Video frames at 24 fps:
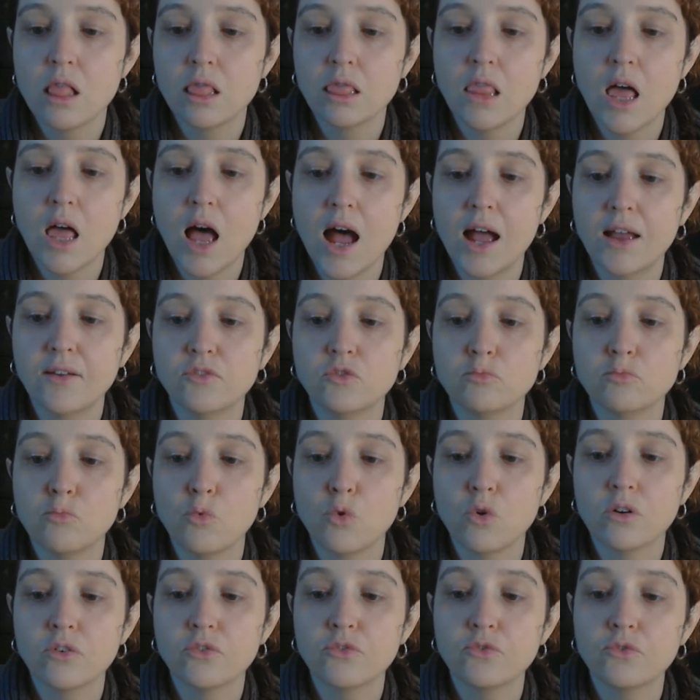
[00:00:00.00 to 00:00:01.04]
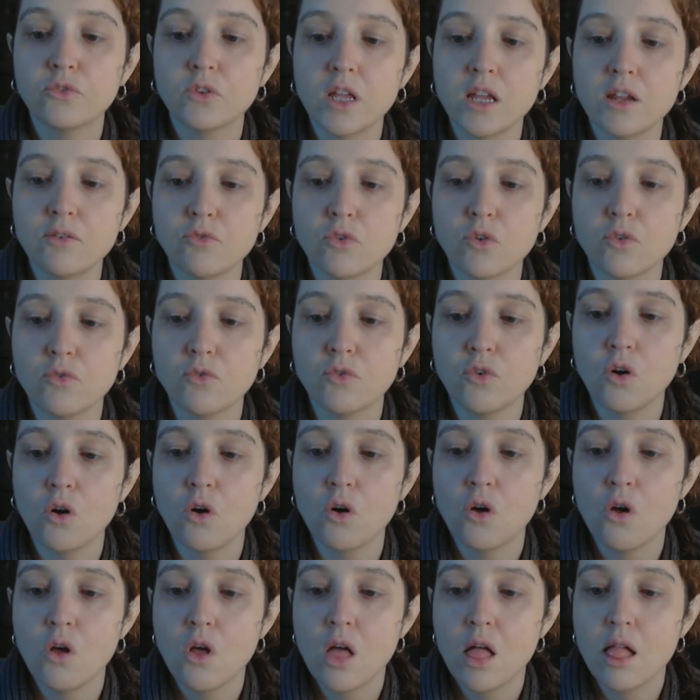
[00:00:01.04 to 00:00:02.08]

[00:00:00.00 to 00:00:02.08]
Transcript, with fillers: lives more flavorful.